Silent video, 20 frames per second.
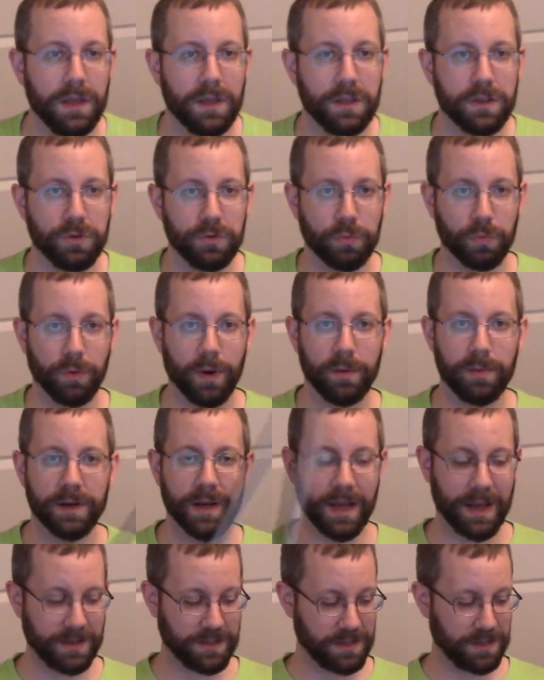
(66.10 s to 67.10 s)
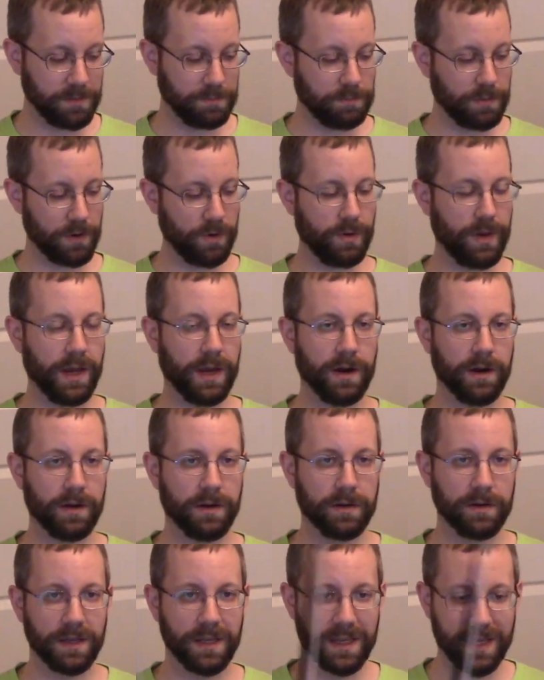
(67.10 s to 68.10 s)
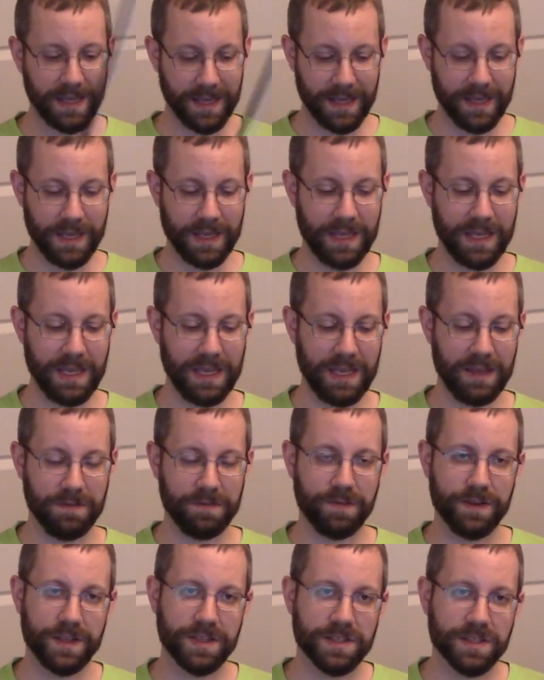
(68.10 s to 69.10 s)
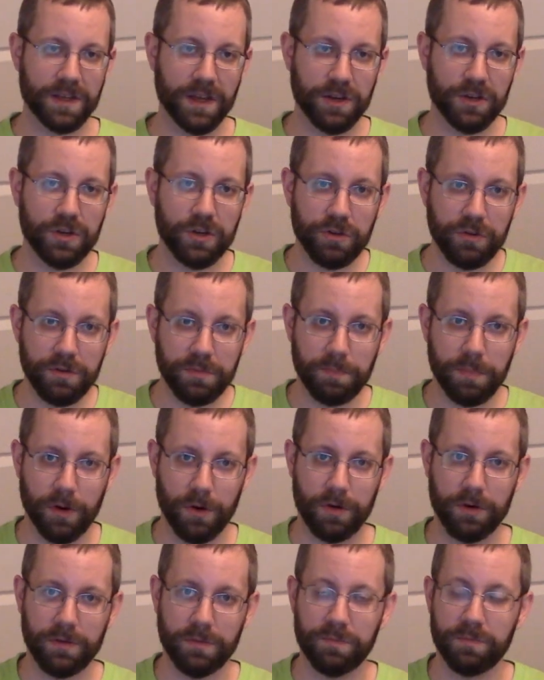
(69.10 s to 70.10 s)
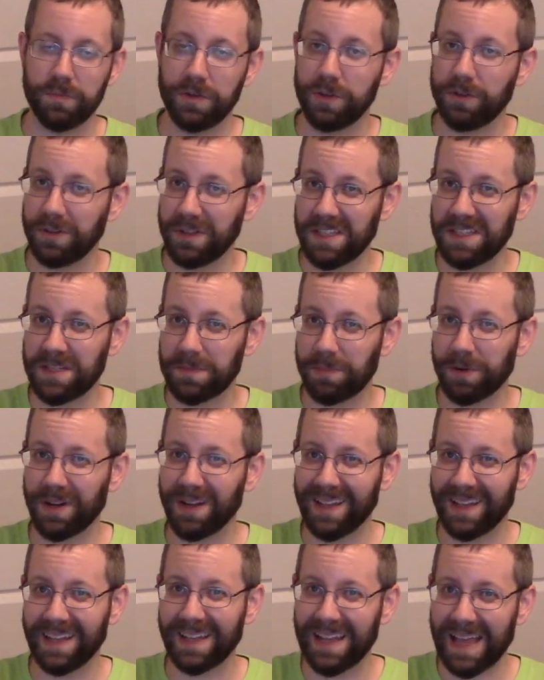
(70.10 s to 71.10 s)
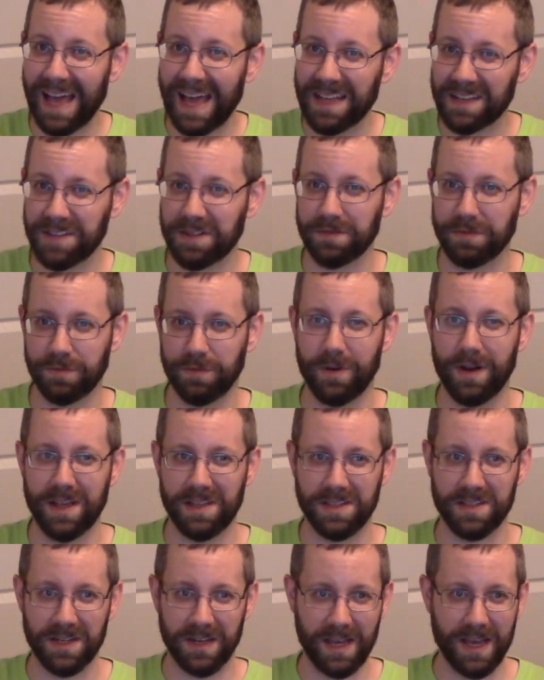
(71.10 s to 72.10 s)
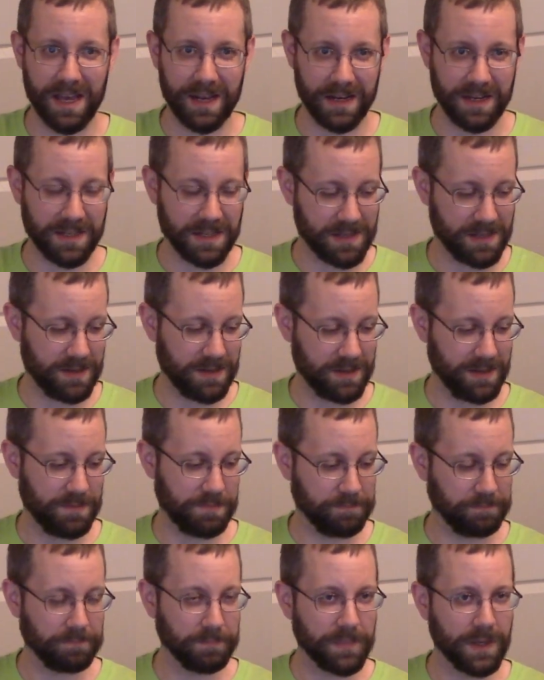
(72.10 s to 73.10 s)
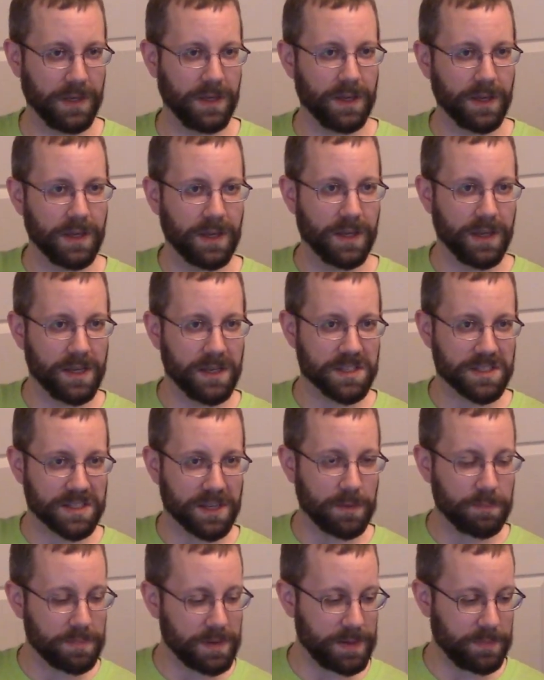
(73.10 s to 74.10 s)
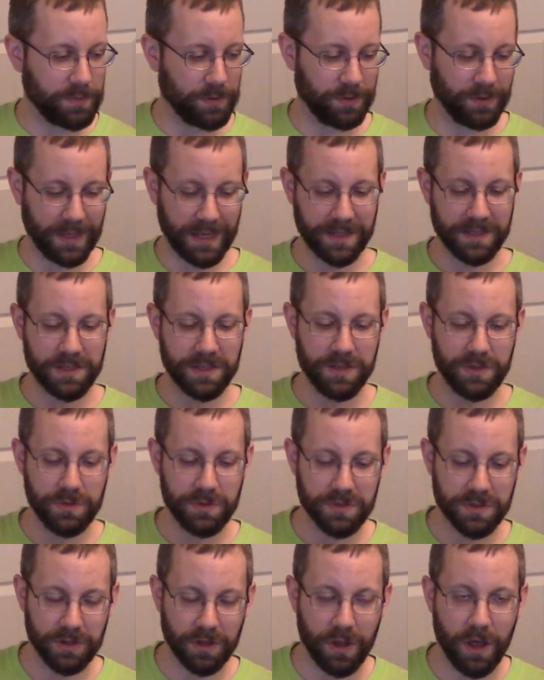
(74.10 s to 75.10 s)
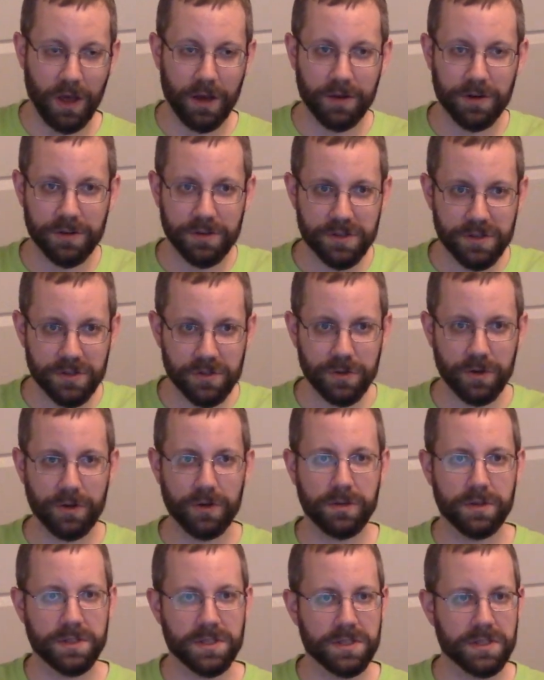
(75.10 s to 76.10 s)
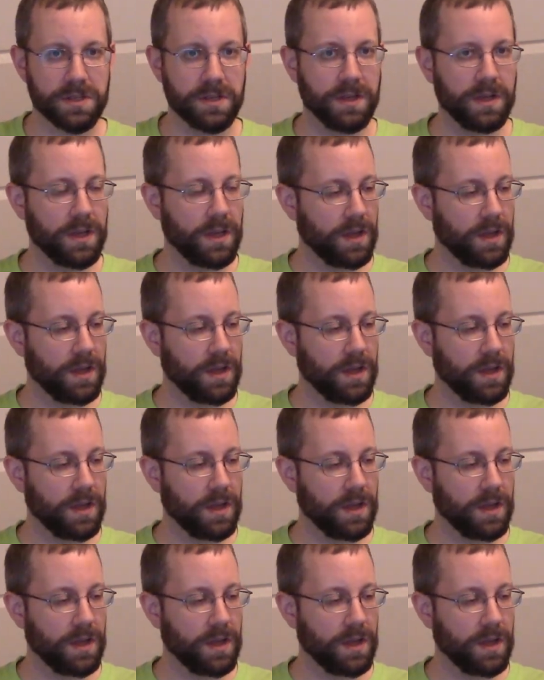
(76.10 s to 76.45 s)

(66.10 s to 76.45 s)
you rub it onto the bow hair. If it's a new bow, you'll need to put a lot of rosin on it. Some people like to use longer strokes,